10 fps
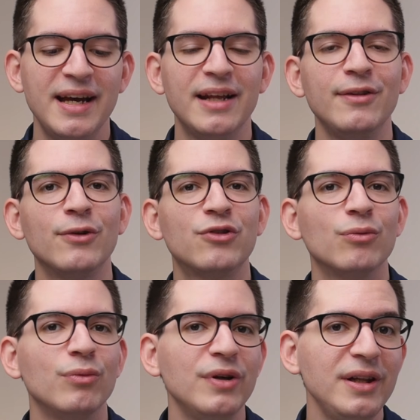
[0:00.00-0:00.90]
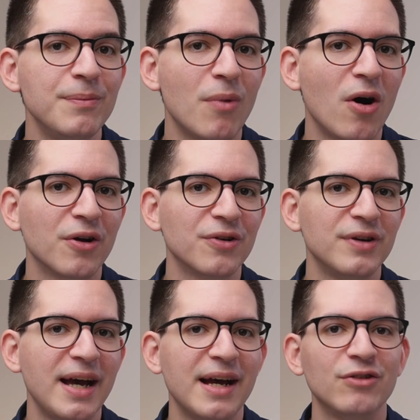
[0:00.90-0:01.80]
and looks really
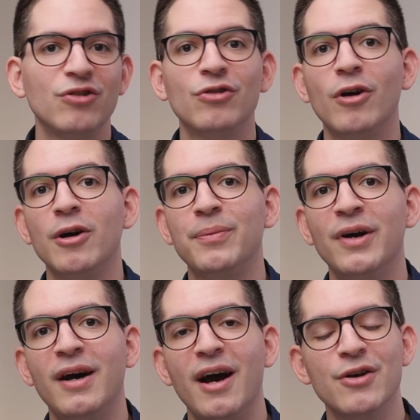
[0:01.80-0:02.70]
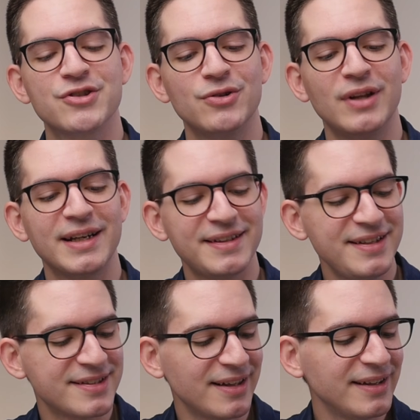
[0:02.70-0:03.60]
modern and sharp. I also like
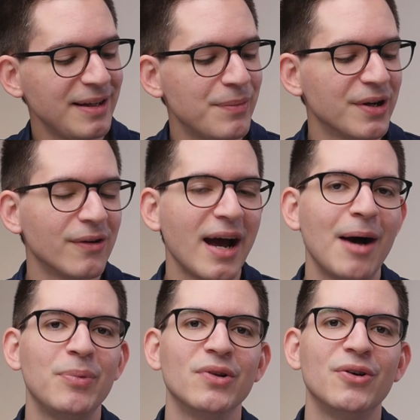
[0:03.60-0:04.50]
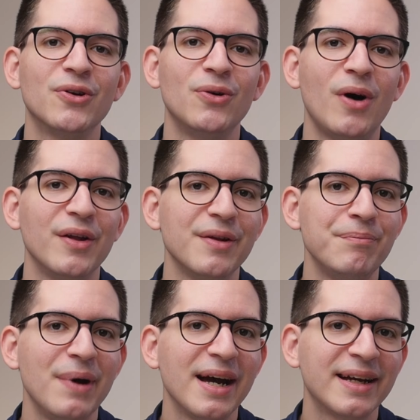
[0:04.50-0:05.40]
the slightly bigger Apple logo on the
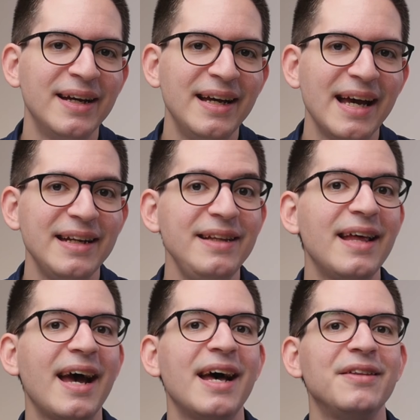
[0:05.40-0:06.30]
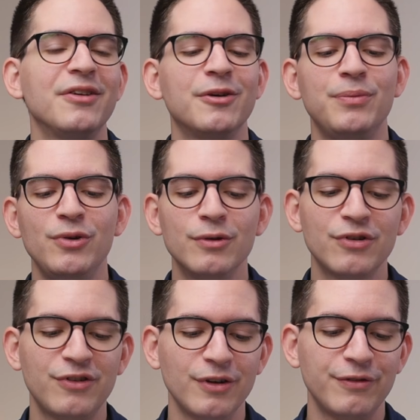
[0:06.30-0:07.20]
back, and in the hand, the computer
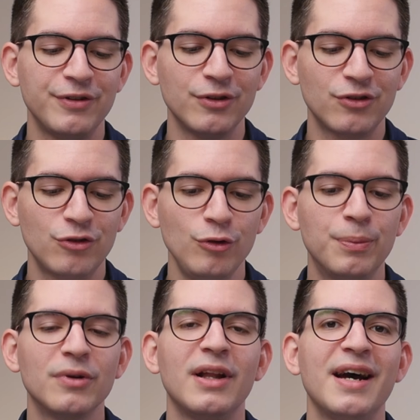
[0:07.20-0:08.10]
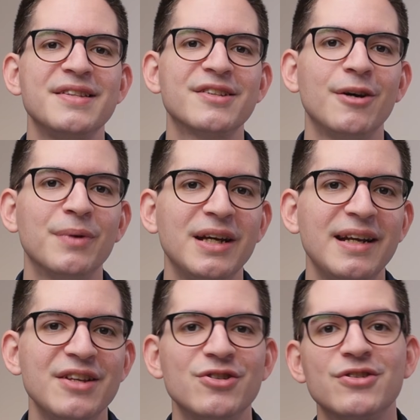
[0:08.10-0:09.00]
still feels super light, coming in
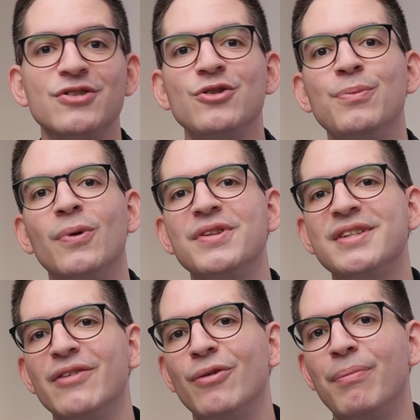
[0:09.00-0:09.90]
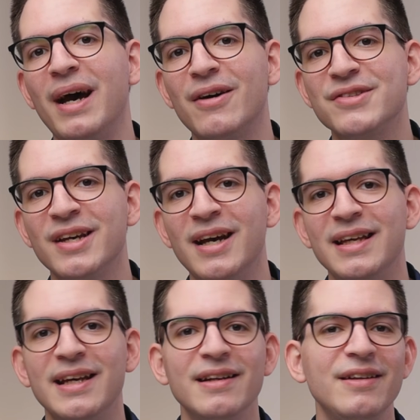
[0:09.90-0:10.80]
at just 2.7 pounds,
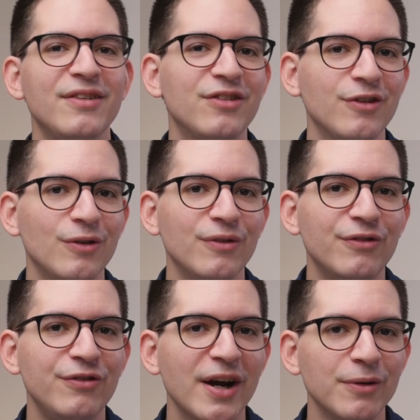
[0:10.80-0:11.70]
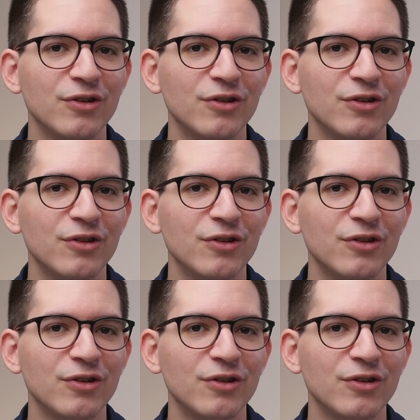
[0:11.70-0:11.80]
yet it is still very